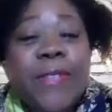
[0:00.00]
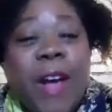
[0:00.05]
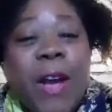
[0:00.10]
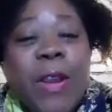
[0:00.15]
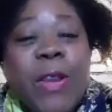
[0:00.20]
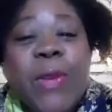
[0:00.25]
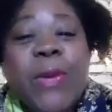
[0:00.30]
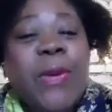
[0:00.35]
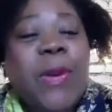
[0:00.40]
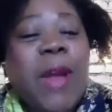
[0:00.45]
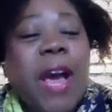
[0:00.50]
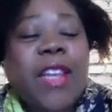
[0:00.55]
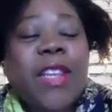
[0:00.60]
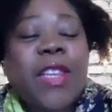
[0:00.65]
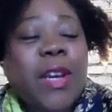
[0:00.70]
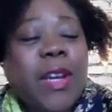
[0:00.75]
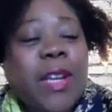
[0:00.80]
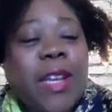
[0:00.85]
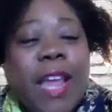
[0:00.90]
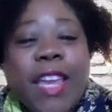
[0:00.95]
all, you do not
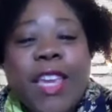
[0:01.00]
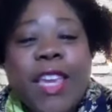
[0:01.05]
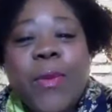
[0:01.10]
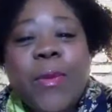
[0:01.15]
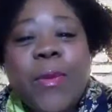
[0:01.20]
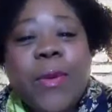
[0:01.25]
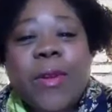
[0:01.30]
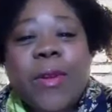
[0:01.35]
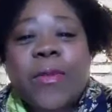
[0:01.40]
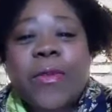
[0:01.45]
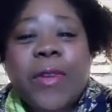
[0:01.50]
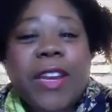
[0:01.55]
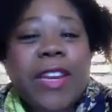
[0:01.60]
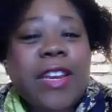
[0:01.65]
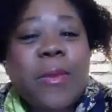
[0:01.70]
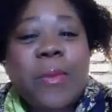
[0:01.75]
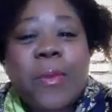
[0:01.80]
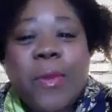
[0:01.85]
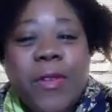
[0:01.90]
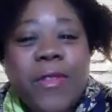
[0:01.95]
look like you would have written
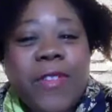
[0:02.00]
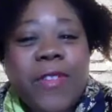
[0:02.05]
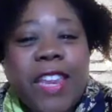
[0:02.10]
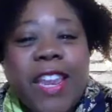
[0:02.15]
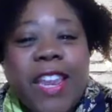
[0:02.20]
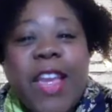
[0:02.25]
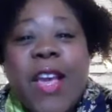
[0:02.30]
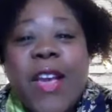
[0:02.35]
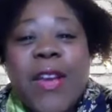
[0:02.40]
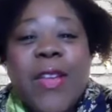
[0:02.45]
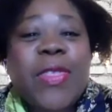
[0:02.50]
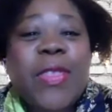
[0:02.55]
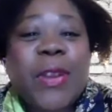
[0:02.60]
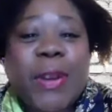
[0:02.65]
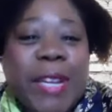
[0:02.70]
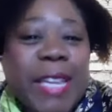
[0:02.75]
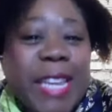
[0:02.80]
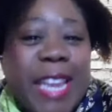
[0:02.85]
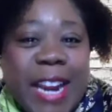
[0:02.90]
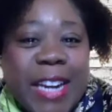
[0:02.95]
a movie
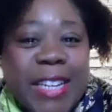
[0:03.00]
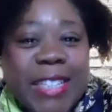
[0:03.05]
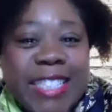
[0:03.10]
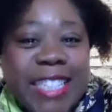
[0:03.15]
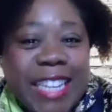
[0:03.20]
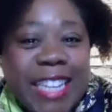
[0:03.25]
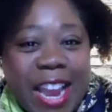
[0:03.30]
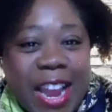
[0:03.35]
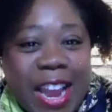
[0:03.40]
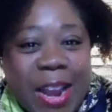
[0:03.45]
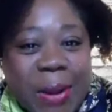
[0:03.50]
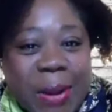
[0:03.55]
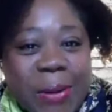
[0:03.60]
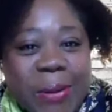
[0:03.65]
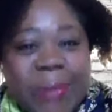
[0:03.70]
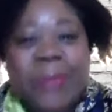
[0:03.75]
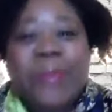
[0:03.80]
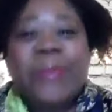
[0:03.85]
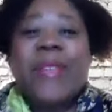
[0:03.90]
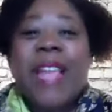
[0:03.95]
30 years ago.
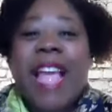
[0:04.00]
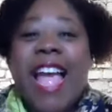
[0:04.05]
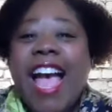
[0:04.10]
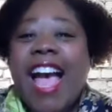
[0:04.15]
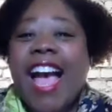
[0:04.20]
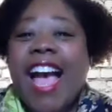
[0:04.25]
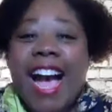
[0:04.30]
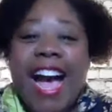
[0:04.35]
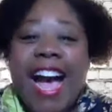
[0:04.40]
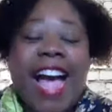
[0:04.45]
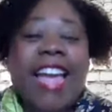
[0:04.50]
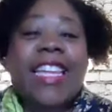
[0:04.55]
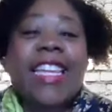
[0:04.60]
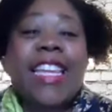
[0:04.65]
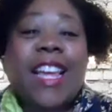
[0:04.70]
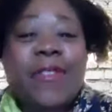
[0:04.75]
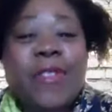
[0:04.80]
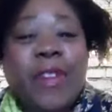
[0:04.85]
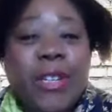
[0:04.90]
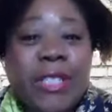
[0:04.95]
I
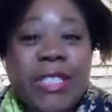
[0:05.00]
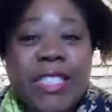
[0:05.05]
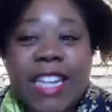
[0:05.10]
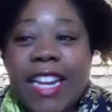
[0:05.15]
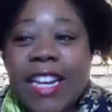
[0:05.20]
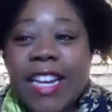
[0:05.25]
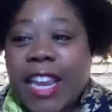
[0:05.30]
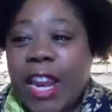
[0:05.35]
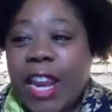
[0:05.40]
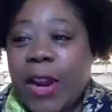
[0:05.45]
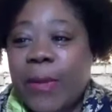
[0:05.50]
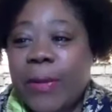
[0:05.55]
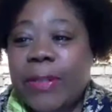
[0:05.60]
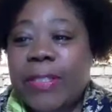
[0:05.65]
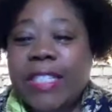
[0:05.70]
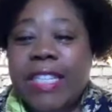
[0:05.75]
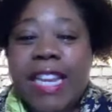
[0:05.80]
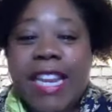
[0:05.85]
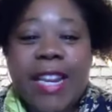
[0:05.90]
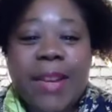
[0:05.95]
love your skincare
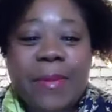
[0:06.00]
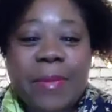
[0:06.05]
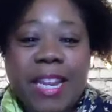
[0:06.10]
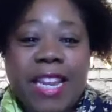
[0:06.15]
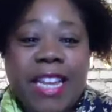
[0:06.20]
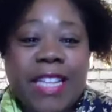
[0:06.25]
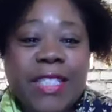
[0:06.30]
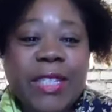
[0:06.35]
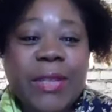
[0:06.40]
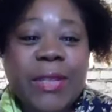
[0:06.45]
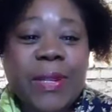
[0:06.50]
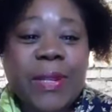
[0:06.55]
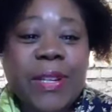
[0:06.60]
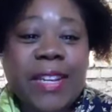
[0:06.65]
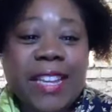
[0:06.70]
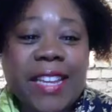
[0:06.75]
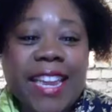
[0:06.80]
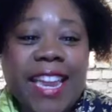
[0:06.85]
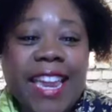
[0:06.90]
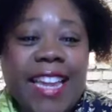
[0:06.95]
routine, because you
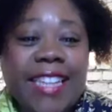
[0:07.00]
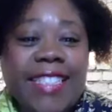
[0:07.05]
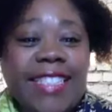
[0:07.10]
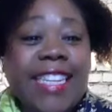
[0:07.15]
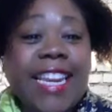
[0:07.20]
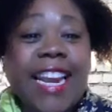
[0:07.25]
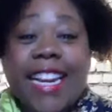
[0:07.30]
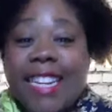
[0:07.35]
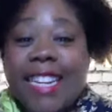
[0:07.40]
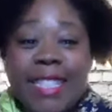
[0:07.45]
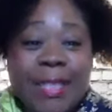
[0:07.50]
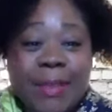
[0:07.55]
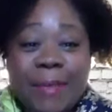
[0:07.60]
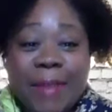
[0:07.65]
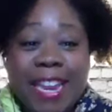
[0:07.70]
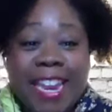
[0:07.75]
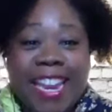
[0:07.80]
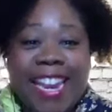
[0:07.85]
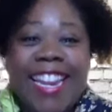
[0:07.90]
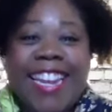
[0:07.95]
look as young as
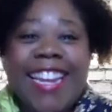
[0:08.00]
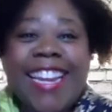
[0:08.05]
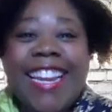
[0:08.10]
me.